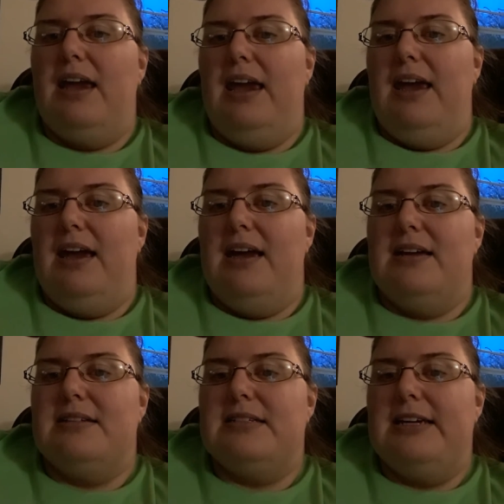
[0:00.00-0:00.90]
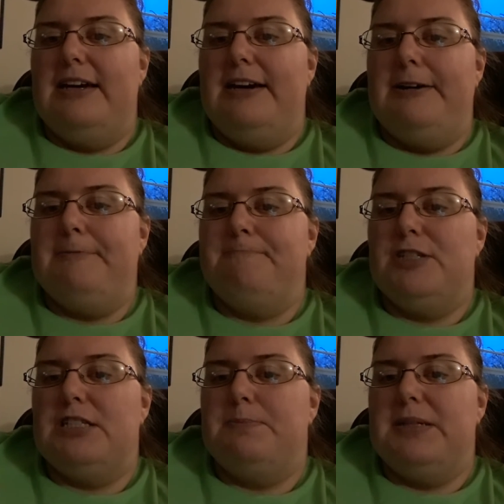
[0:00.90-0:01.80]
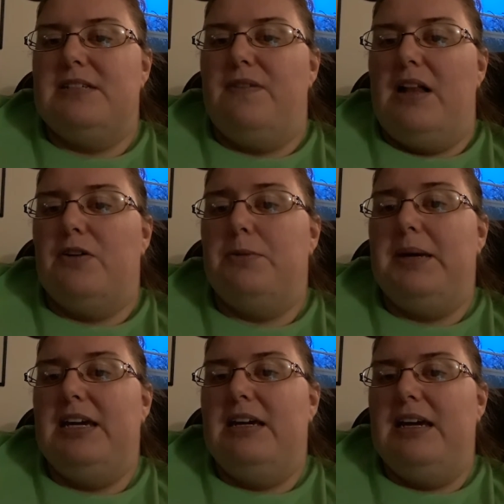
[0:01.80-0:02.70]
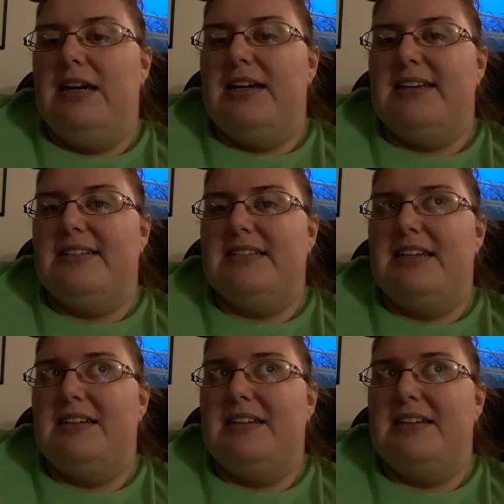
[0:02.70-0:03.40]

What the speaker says: and just please follow me and